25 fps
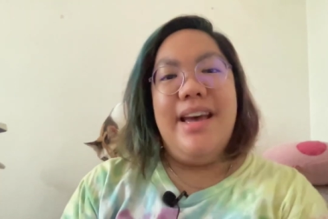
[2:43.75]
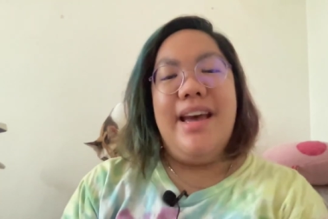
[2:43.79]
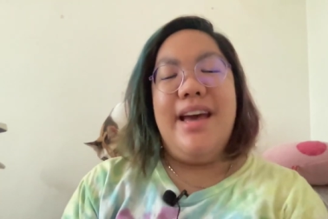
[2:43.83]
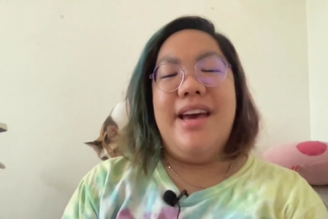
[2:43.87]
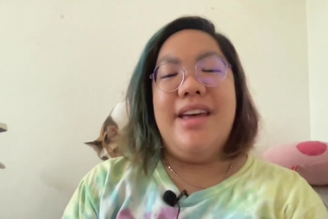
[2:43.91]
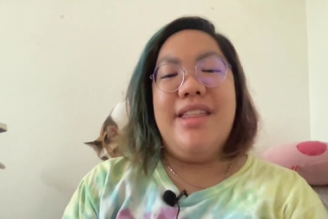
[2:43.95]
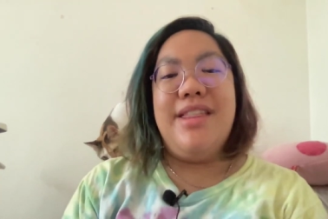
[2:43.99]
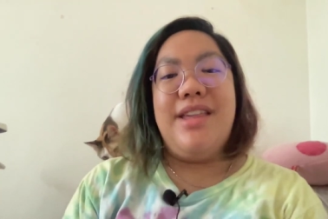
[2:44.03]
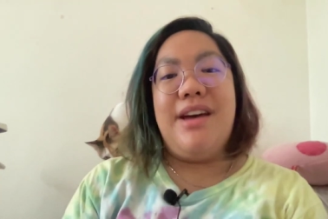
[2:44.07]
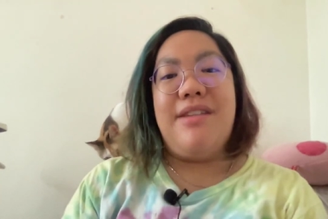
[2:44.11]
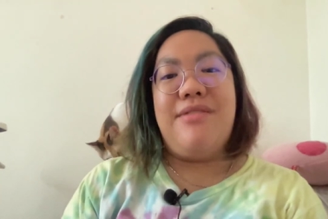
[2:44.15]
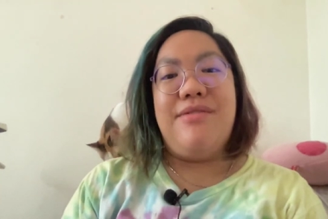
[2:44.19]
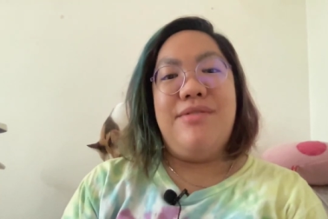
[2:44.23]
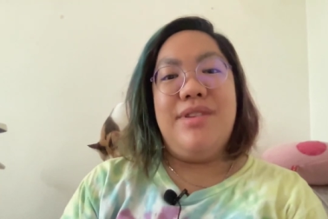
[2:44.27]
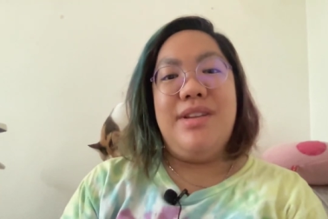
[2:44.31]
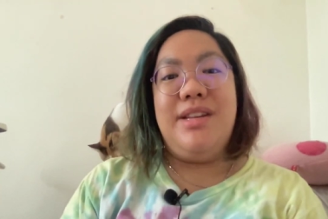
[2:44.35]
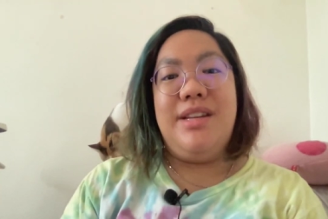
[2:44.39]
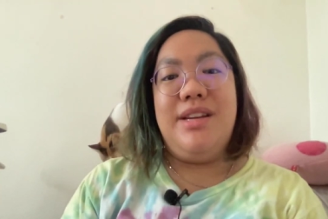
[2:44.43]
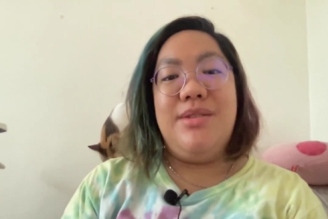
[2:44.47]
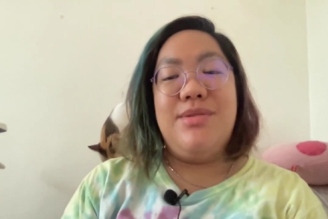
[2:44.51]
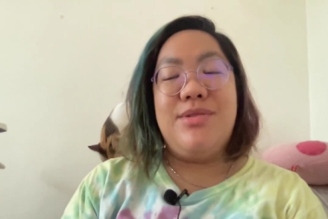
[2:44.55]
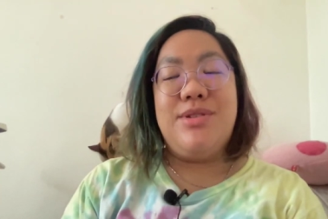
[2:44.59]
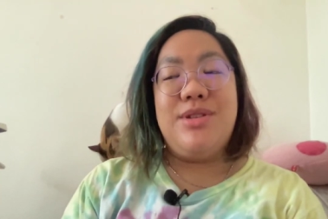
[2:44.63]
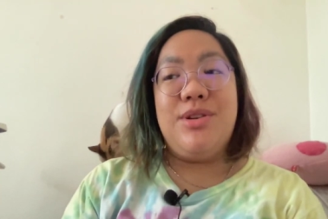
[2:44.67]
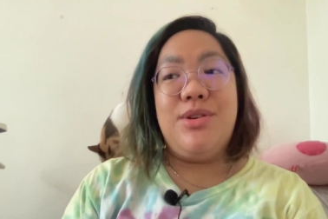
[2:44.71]
in that
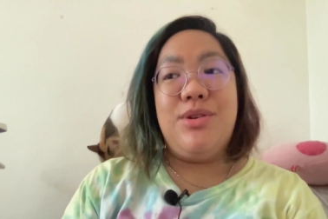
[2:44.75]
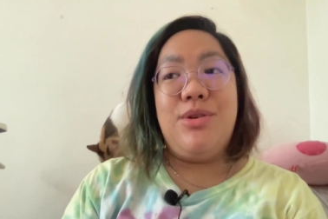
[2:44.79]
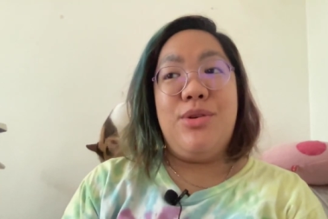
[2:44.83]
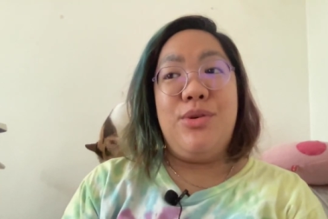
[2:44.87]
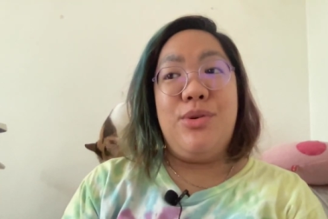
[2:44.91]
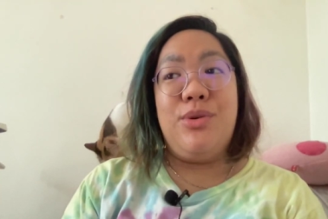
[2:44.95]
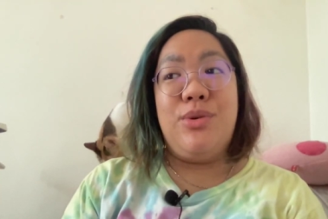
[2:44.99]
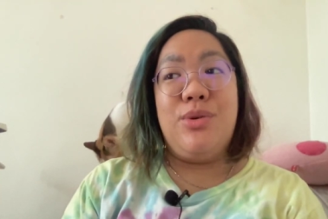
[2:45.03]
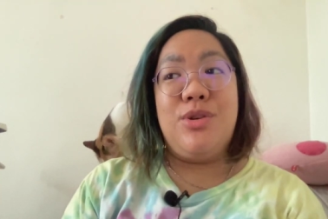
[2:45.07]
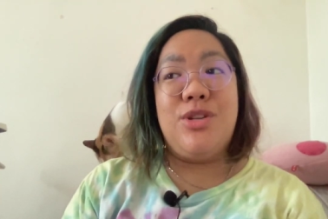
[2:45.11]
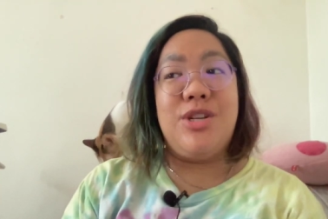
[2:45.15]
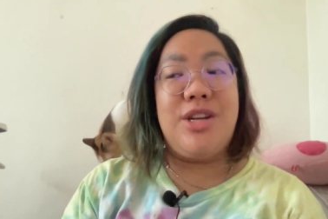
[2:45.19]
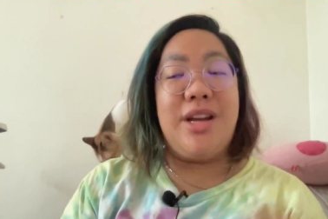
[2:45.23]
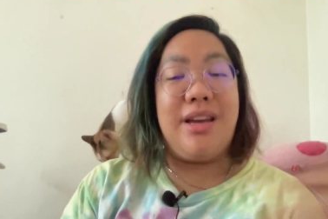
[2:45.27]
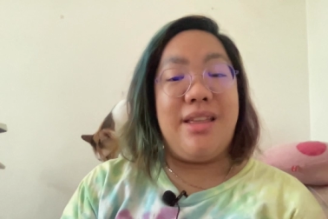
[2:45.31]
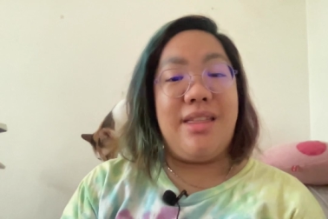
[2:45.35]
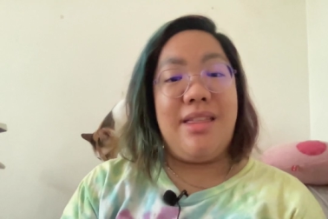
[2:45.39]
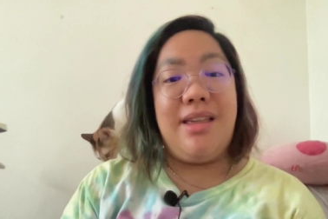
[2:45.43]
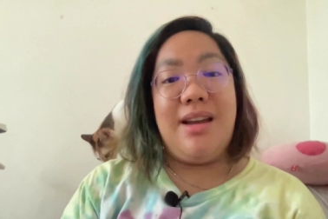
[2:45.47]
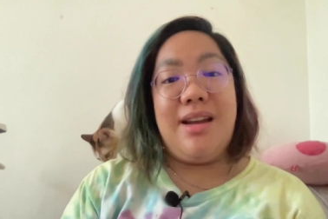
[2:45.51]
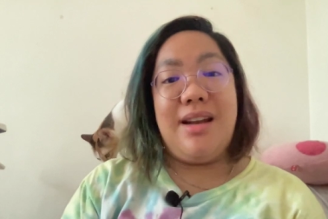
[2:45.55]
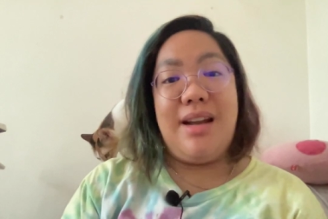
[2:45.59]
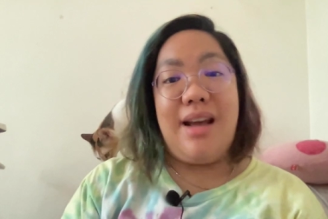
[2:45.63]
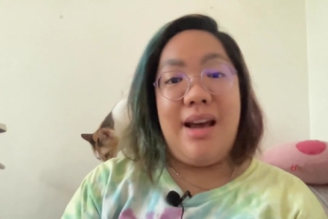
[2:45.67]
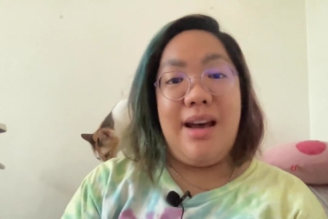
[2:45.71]
video, so check
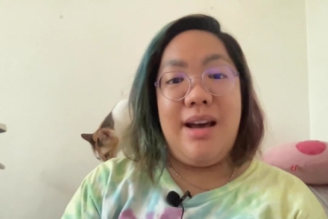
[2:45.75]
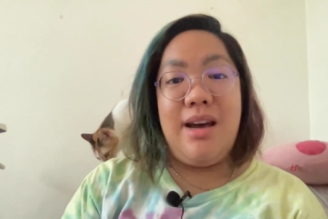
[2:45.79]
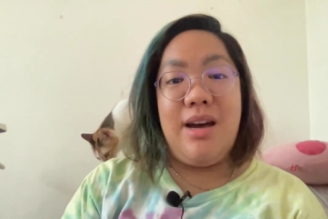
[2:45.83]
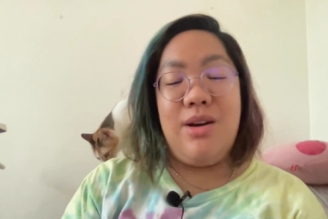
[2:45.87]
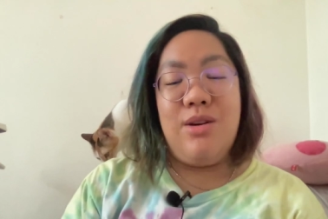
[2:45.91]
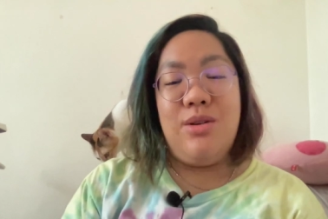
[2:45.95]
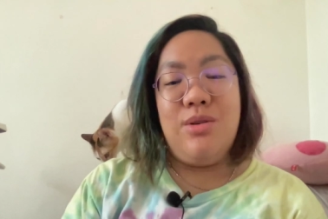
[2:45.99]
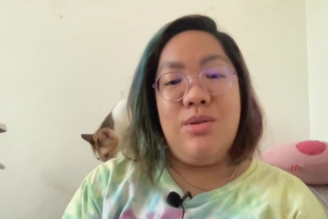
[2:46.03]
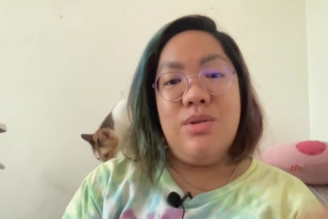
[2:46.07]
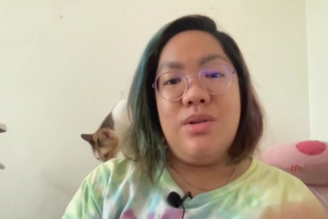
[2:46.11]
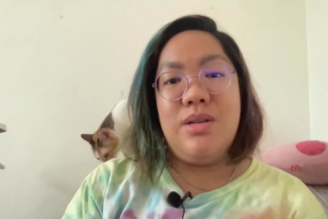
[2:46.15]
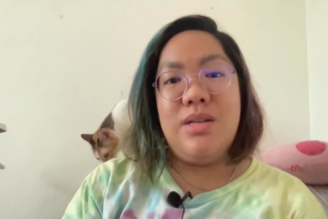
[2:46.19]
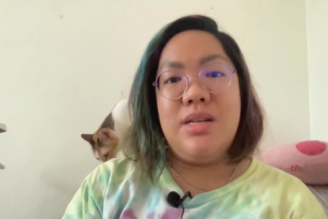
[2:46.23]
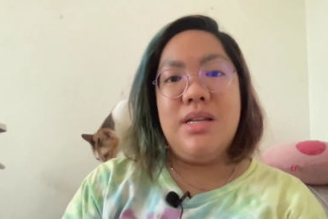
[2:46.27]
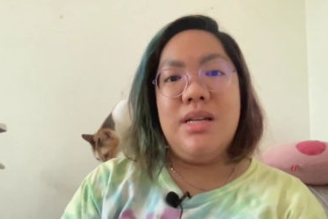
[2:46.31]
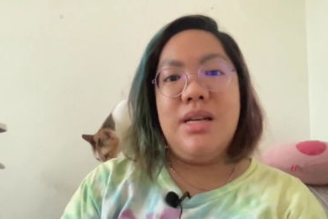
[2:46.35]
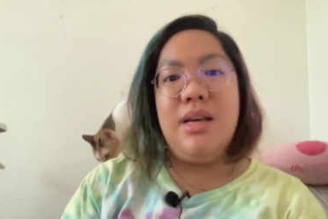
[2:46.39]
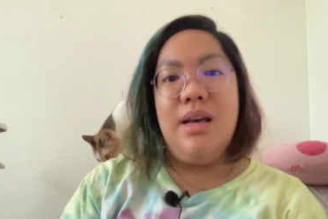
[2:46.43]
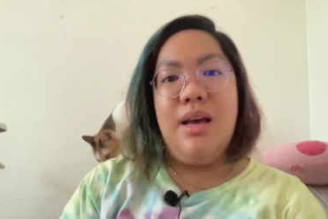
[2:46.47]
that out.